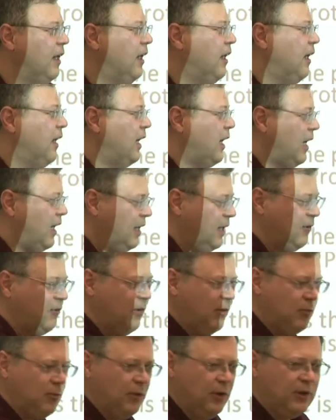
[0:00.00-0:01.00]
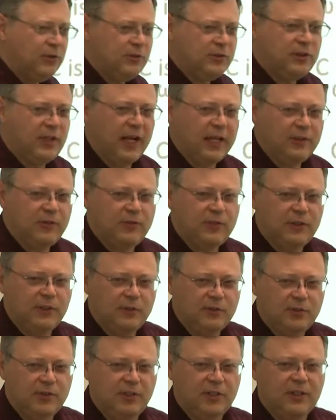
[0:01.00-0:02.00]
And if the word starts with a
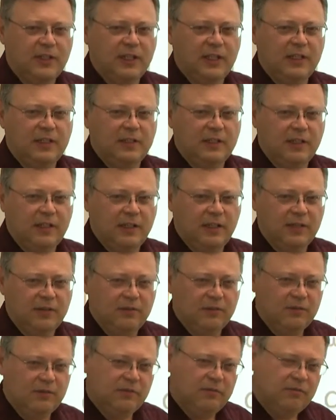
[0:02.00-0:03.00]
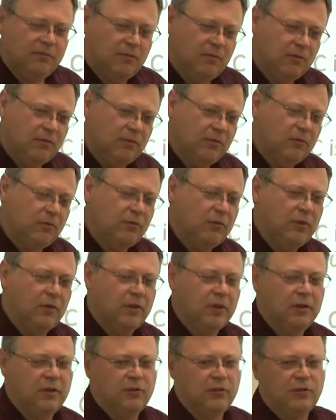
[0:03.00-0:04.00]
certain
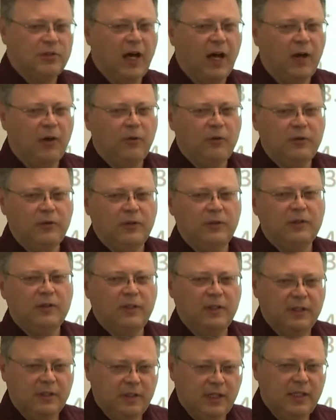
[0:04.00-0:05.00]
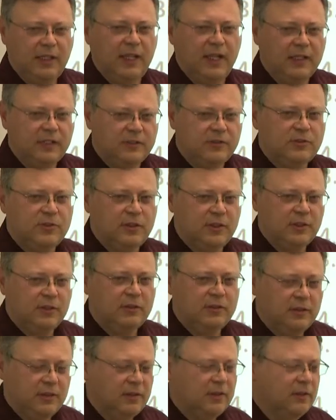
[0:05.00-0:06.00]
sound, then that is the
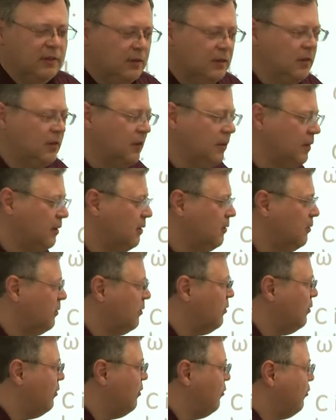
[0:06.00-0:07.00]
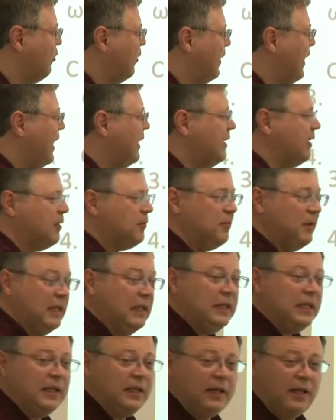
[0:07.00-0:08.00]
phonetic
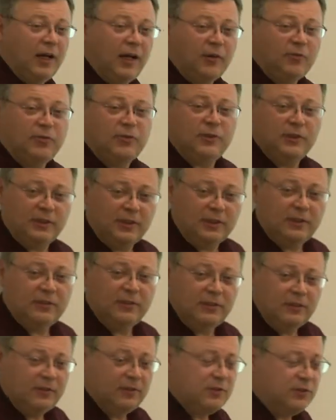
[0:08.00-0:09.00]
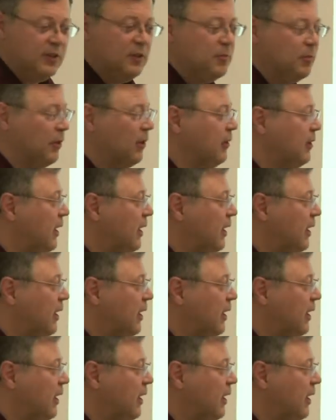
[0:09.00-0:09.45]
meaning of the symbol.